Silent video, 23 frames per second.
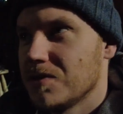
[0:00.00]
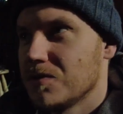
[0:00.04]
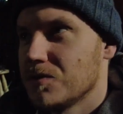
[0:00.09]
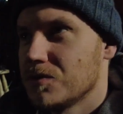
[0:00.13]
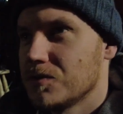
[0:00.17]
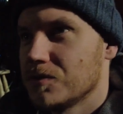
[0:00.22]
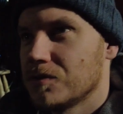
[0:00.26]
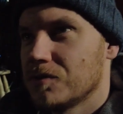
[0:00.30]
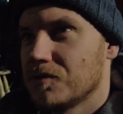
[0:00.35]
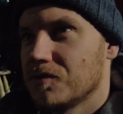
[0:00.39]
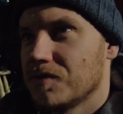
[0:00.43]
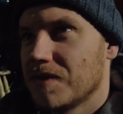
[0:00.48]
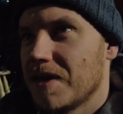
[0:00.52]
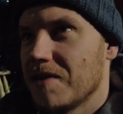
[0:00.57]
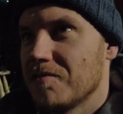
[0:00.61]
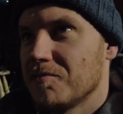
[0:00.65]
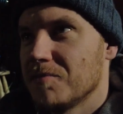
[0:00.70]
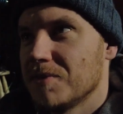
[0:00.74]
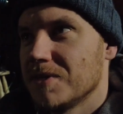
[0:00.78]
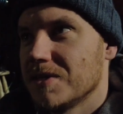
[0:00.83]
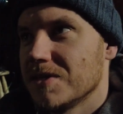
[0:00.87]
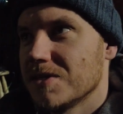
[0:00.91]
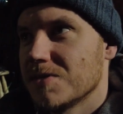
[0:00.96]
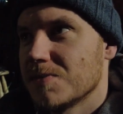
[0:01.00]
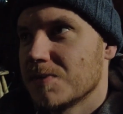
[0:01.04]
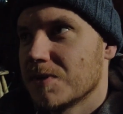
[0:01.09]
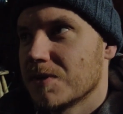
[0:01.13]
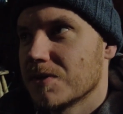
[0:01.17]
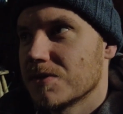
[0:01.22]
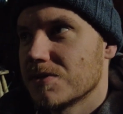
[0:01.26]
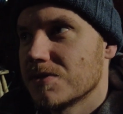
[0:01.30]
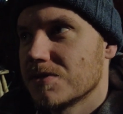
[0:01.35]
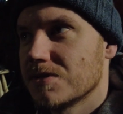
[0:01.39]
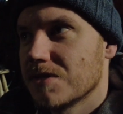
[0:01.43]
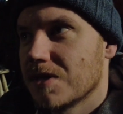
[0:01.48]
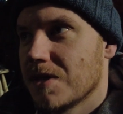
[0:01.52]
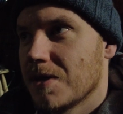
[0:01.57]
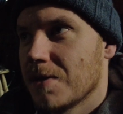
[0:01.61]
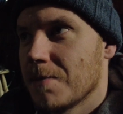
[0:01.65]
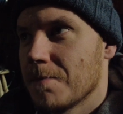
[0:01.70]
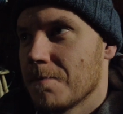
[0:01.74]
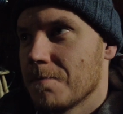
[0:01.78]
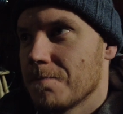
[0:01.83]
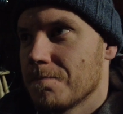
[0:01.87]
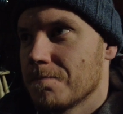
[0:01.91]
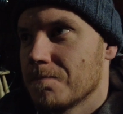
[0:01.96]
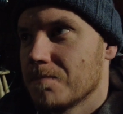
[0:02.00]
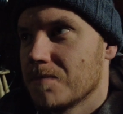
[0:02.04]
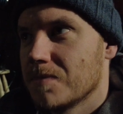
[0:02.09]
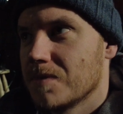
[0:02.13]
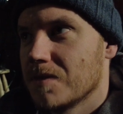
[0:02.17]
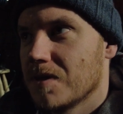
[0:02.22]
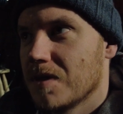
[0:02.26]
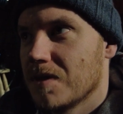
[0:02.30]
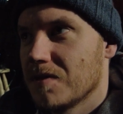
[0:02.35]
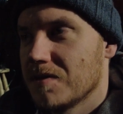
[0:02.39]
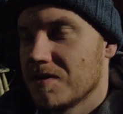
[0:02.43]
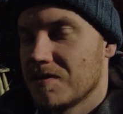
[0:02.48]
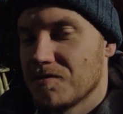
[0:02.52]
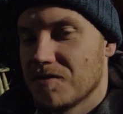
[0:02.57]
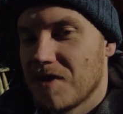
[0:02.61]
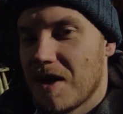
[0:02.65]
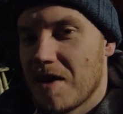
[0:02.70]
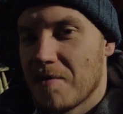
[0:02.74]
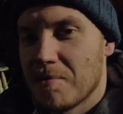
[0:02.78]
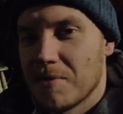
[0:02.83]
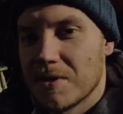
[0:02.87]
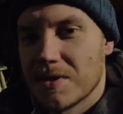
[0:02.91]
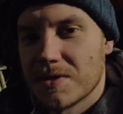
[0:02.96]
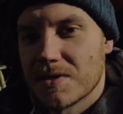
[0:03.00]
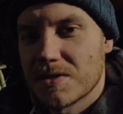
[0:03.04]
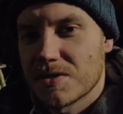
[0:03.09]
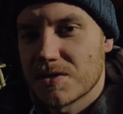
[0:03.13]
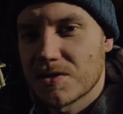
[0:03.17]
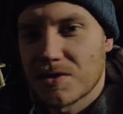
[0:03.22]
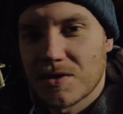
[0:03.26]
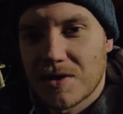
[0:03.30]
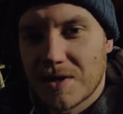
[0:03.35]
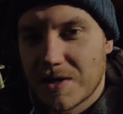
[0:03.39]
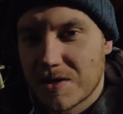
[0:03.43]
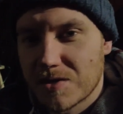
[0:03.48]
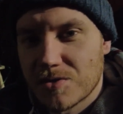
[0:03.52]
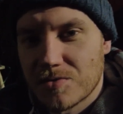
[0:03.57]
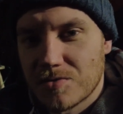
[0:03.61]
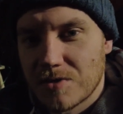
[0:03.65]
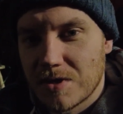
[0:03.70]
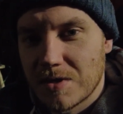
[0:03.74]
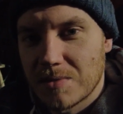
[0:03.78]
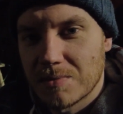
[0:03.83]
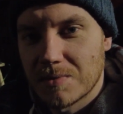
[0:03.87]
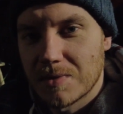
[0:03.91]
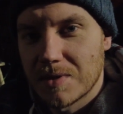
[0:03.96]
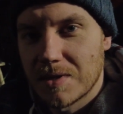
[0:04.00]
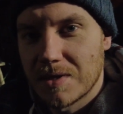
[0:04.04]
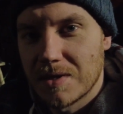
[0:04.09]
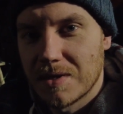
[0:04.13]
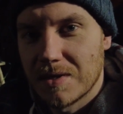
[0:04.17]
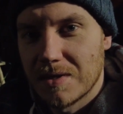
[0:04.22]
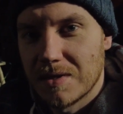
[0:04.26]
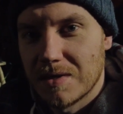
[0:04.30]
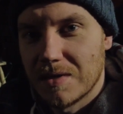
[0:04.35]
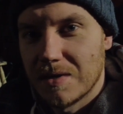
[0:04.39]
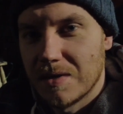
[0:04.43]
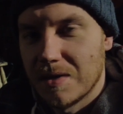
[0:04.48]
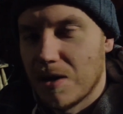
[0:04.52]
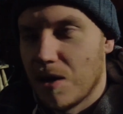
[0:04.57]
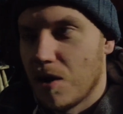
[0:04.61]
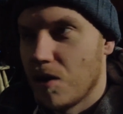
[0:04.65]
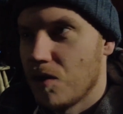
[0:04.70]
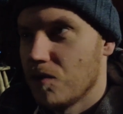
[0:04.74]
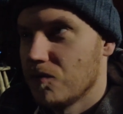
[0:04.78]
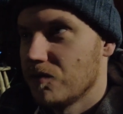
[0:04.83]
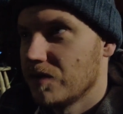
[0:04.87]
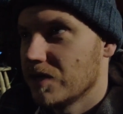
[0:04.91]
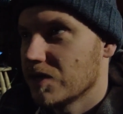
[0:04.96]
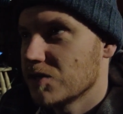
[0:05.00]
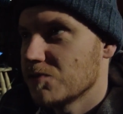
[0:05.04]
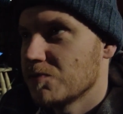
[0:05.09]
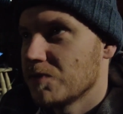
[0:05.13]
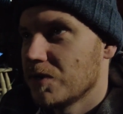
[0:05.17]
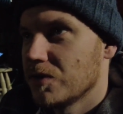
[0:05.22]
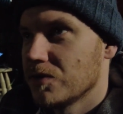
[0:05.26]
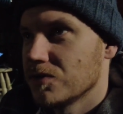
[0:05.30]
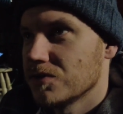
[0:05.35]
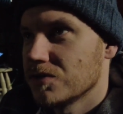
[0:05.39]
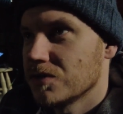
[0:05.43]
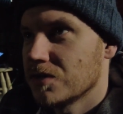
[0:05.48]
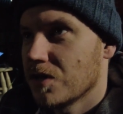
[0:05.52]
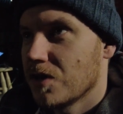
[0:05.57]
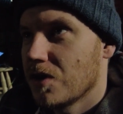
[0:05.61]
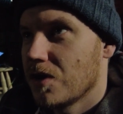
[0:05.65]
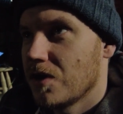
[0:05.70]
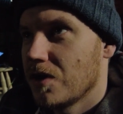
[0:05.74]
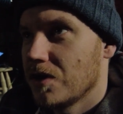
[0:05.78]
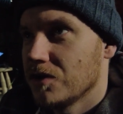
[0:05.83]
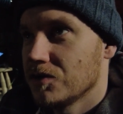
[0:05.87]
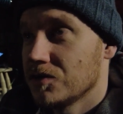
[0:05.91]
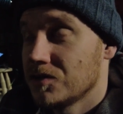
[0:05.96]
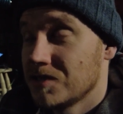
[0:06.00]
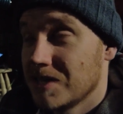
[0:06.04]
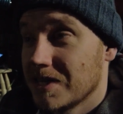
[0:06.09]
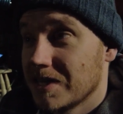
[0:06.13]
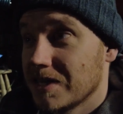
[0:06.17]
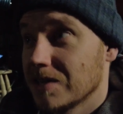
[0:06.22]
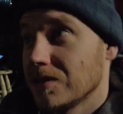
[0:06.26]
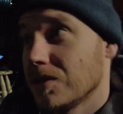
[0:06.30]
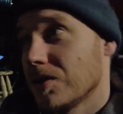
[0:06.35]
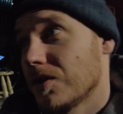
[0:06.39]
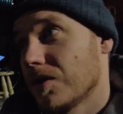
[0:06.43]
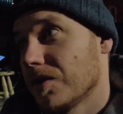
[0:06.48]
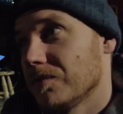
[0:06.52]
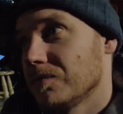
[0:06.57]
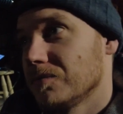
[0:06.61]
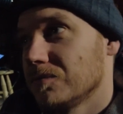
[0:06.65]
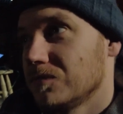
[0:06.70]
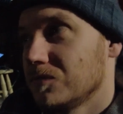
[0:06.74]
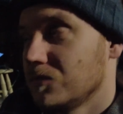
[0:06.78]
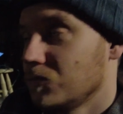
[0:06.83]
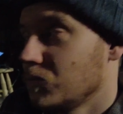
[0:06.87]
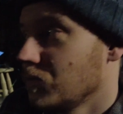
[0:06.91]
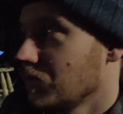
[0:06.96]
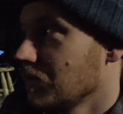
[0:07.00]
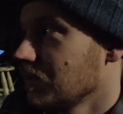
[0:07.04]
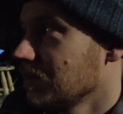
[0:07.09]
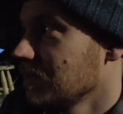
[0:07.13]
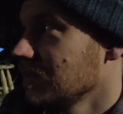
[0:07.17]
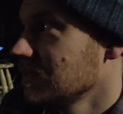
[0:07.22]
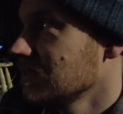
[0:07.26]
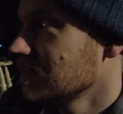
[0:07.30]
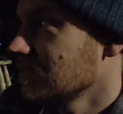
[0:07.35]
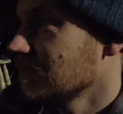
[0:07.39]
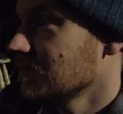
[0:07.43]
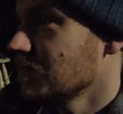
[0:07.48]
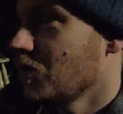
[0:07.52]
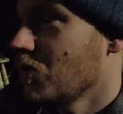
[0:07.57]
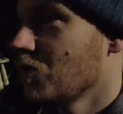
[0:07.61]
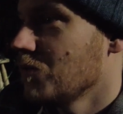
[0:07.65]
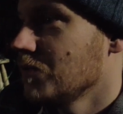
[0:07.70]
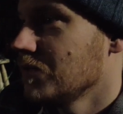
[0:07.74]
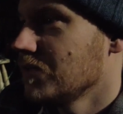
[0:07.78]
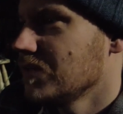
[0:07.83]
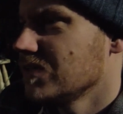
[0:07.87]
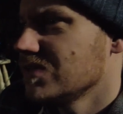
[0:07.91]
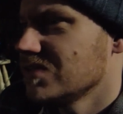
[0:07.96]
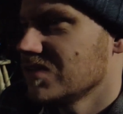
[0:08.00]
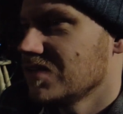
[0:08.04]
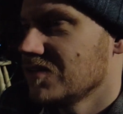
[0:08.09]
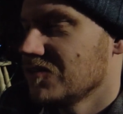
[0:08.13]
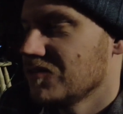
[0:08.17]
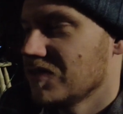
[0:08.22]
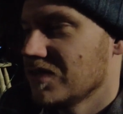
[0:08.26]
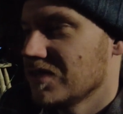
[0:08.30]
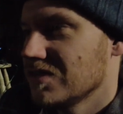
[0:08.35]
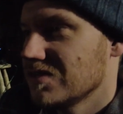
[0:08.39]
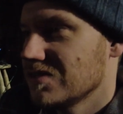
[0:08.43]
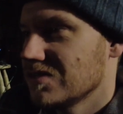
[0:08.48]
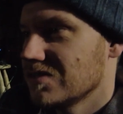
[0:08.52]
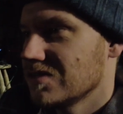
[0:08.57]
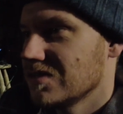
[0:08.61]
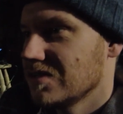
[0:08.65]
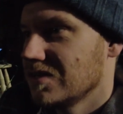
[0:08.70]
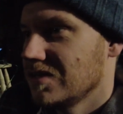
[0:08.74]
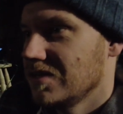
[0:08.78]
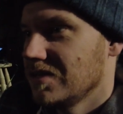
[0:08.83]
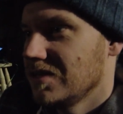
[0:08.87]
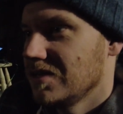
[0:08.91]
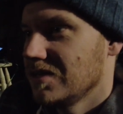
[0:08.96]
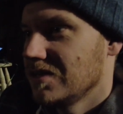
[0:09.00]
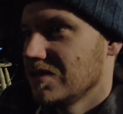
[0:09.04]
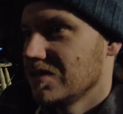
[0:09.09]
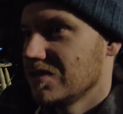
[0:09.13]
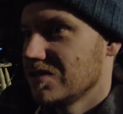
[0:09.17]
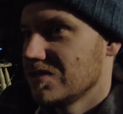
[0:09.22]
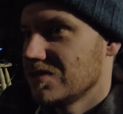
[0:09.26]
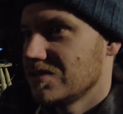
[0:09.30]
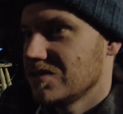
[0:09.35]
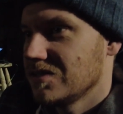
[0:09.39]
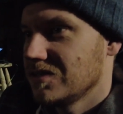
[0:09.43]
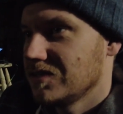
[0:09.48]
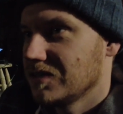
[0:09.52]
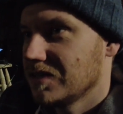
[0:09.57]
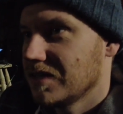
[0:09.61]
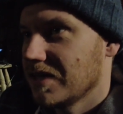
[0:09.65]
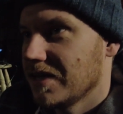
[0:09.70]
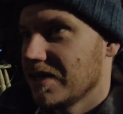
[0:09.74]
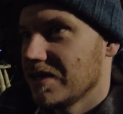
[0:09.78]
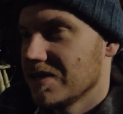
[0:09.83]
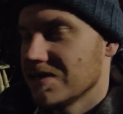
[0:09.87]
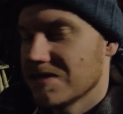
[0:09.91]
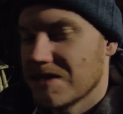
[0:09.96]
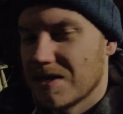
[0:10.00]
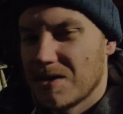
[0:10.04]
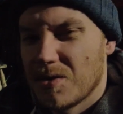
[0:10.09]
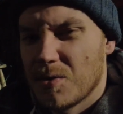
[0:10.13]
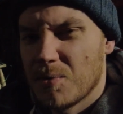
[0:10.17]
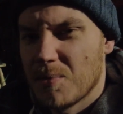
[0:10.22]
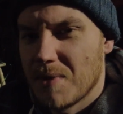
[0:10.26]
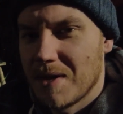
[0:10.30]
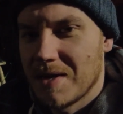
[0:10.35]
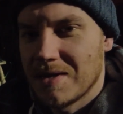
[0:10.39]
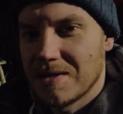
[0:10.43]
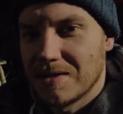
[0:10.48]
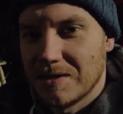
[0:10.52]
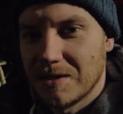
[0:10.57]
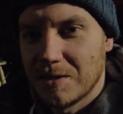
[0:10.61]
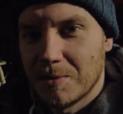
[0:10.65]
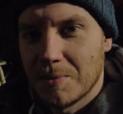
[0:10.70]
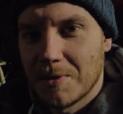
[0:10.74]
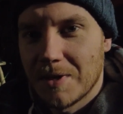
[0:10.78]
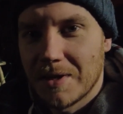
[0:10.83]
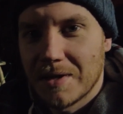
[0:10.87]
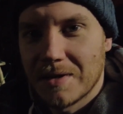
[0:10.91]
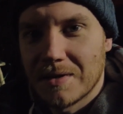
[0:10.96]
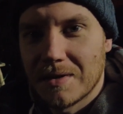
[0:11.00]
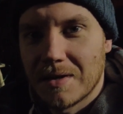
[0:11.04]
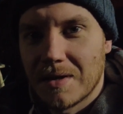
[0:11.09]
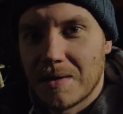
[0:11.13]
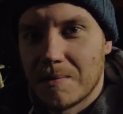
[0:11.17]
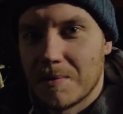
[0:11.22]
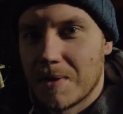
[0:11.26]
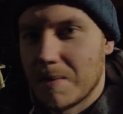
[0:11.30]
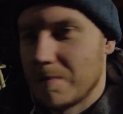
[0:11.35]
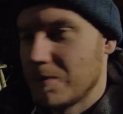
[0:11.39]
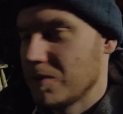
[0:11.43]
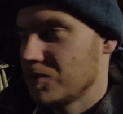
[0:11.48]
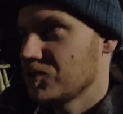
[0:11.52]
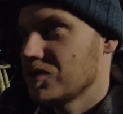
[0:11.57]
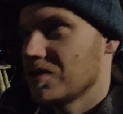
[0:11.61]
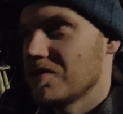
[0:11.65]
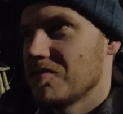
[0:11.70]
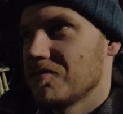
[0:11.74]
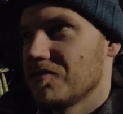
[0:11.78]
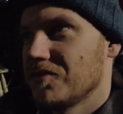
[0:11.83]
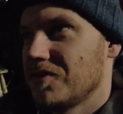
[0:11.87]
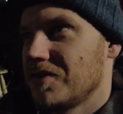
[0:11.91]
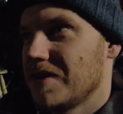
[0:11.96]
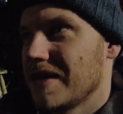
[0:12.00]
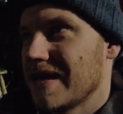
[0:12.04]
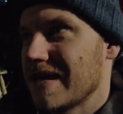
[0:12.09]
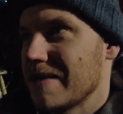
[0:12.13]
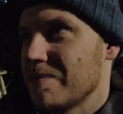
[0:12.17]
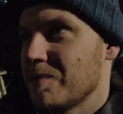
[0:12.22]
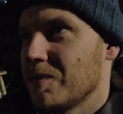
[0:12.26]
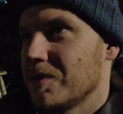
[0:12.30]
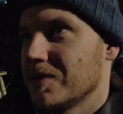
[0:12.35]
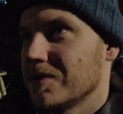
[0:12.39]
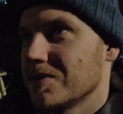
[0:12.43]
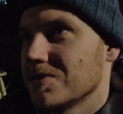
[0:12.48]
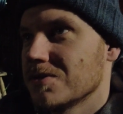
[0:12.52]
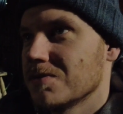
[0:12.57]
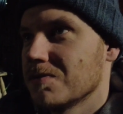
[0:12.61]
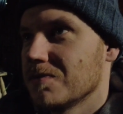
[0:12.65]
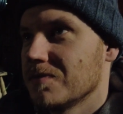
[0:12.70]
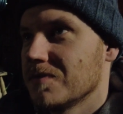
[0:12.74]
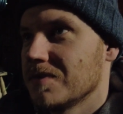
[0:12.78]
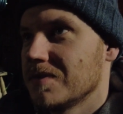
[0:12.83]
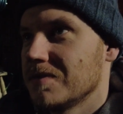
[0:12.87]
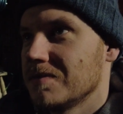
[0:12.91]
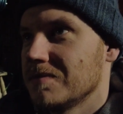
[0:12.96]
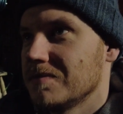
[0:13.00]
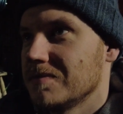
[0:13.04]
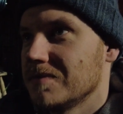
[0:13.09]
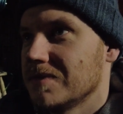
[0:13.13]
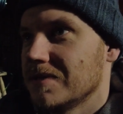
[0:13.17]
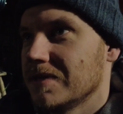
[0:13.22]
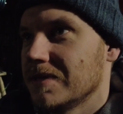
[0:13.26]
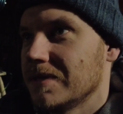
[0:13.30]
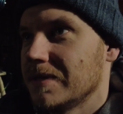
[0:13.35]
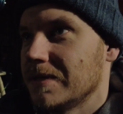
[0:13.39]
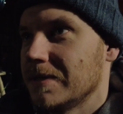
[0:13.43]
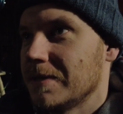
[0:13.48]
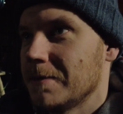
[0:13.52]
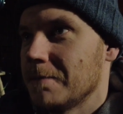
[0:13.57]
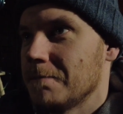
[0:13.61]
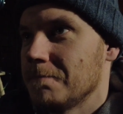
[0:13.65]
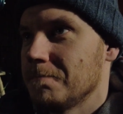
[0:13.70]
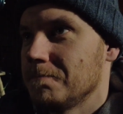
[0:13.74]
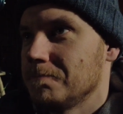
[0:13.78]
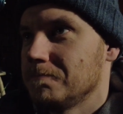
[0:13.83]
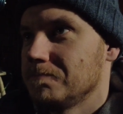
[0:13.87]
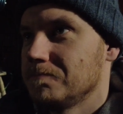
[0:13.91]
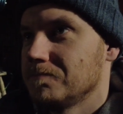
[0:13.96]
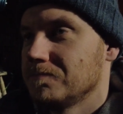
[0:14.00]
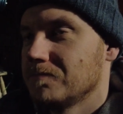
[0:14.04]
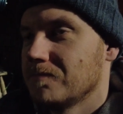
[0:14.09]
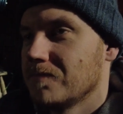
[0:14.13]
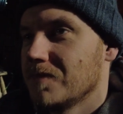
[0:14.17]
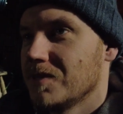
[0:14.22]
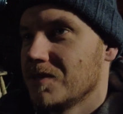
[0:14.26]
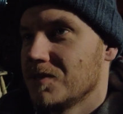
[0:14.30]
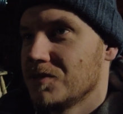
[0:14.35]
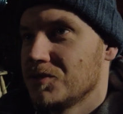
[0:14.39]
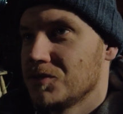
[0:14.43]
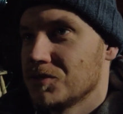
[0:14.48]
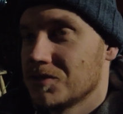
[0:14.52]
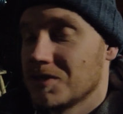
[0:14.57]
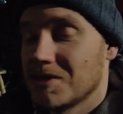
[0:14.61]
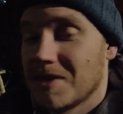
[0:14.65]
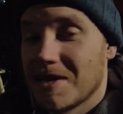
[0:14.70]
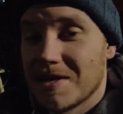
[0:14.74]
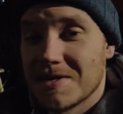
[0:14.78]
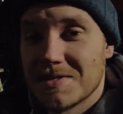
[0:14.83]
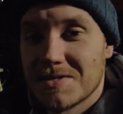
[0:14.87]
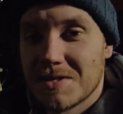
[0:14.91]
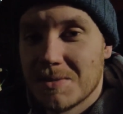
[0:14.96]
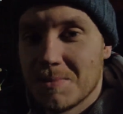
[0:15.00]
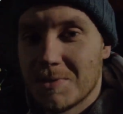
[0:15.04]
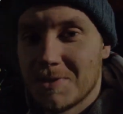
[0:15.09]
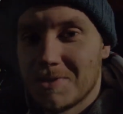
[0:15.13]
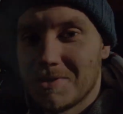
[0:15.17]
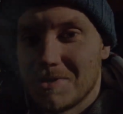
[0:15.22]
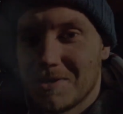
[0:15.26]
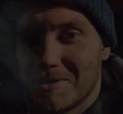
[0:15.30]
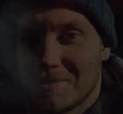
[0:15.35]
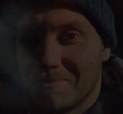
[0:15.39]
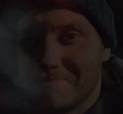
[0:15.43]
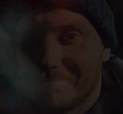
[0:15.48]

the usual 5 minutes, because I think 5 minutes is going to extremely overexpose the core. I'll just take a look at one of these in a moment and see if that's still the case. I don't mind a little bit. I'm not trying for an A-pod or something. Just a nice image.